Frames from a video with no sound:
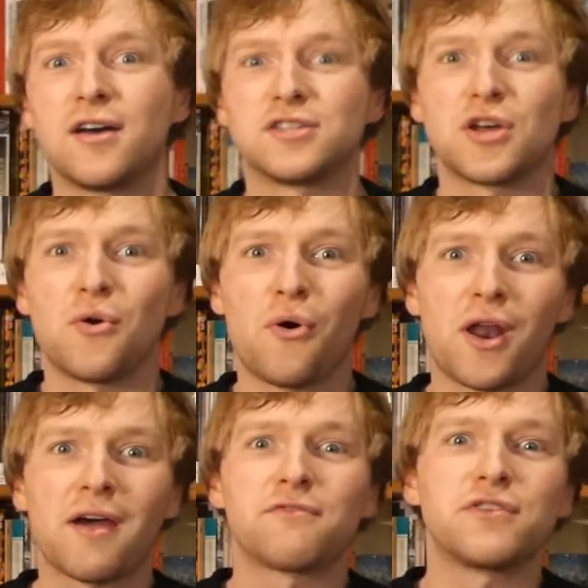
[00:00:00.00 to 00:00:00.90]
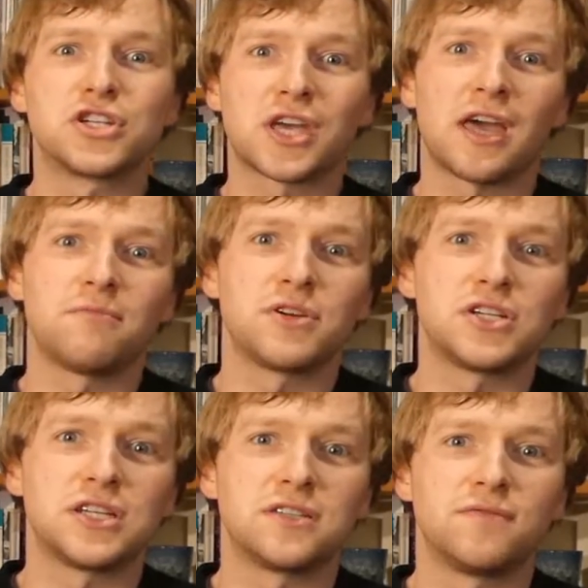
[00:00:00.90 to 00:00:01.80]
So on average, Cambridge
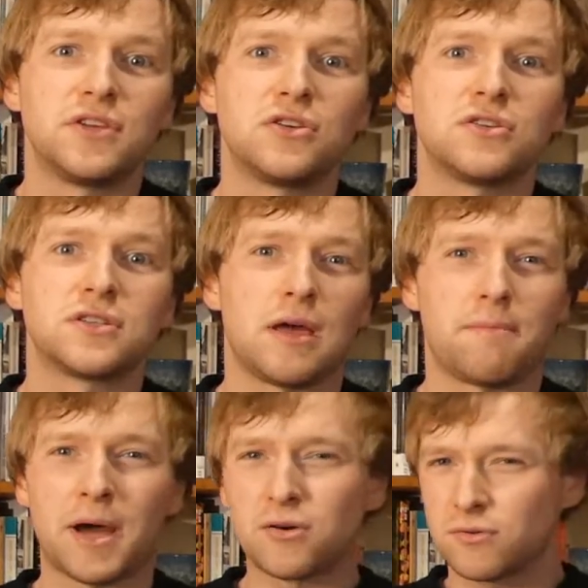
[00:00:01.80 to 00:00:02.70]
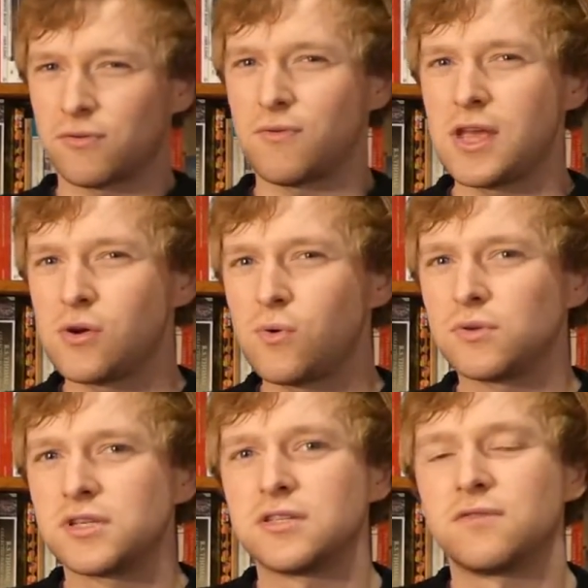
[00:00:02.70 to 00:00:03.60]
interviews about
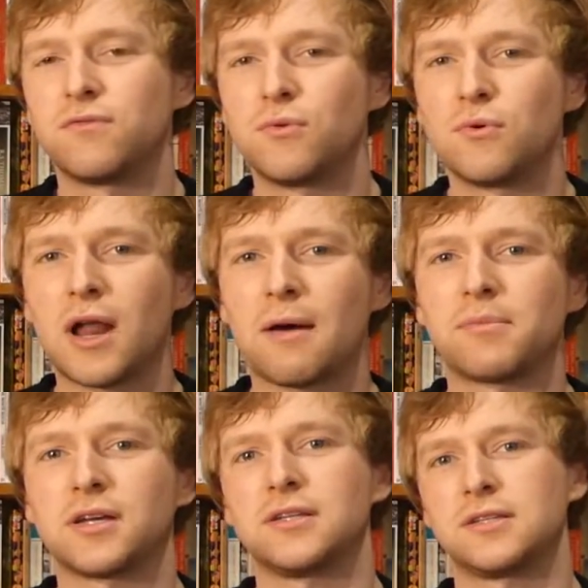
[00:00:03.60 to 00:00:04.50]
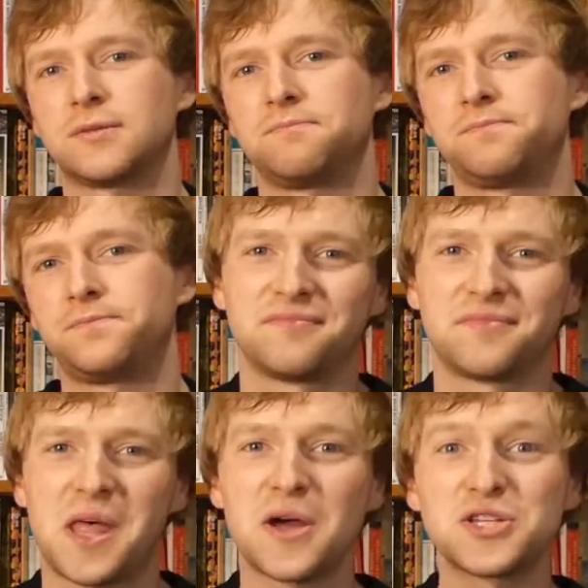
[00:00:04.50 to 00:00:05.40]
3/4 of all applicants.
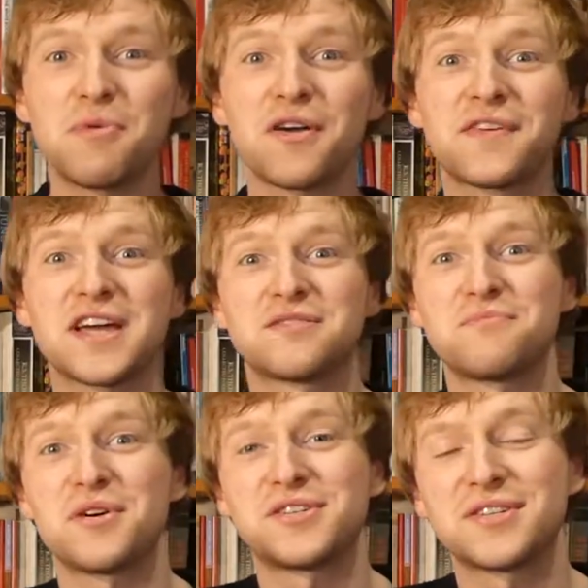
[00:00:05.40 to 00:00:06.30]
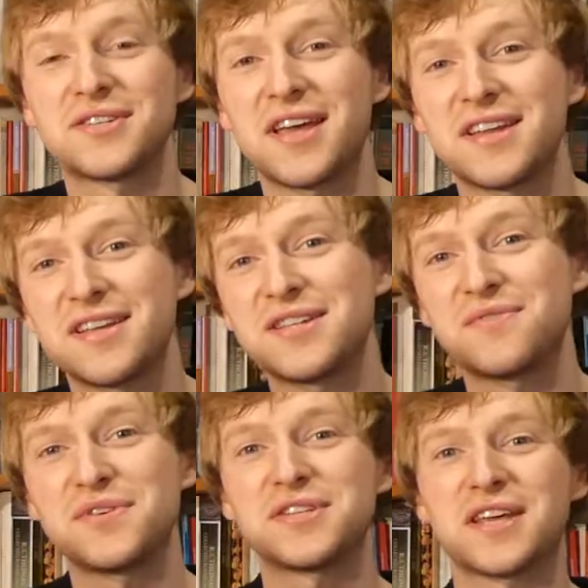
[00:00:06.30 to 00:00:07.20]
Now, as you might have guessed from what I just said,
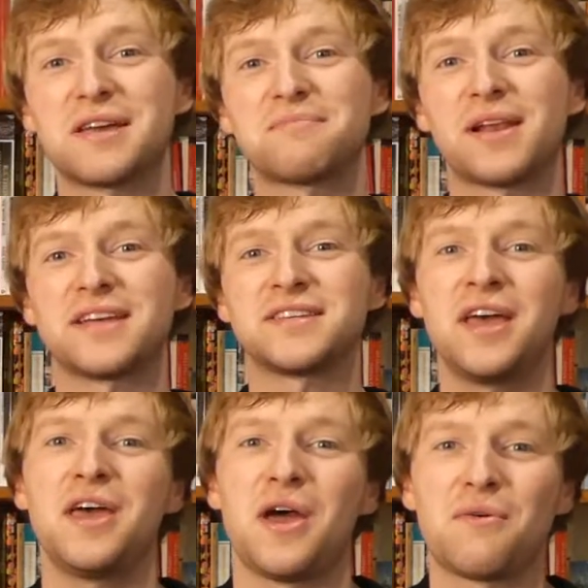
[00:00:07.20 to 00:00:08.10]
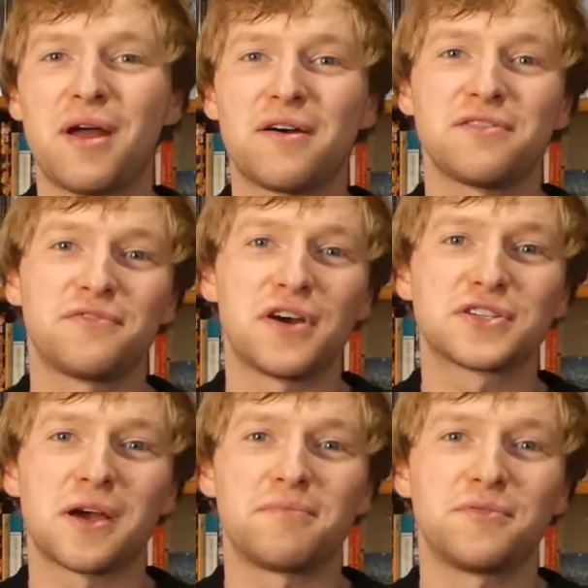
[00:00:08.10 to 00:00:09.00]
interviews take place around the
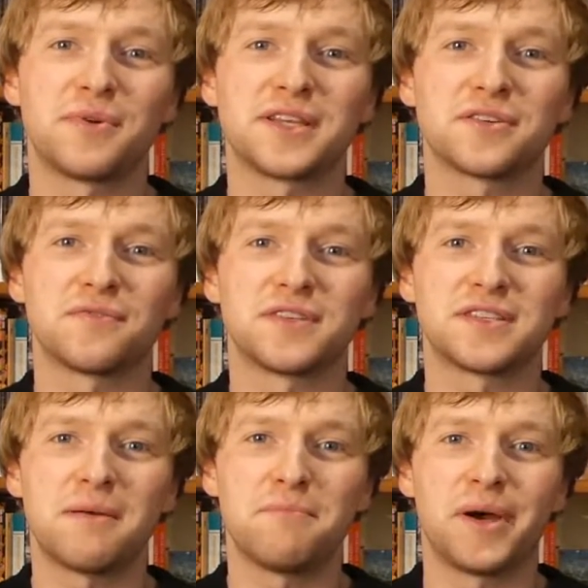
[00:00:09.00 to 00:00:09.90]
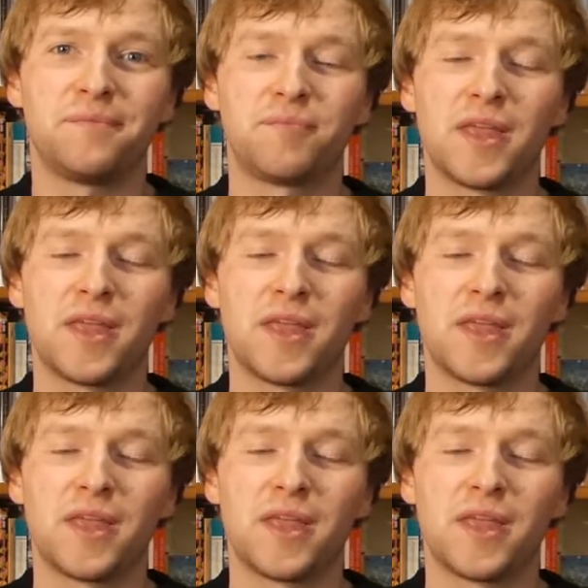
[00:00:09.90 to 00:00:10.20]
first couple of weeks of December.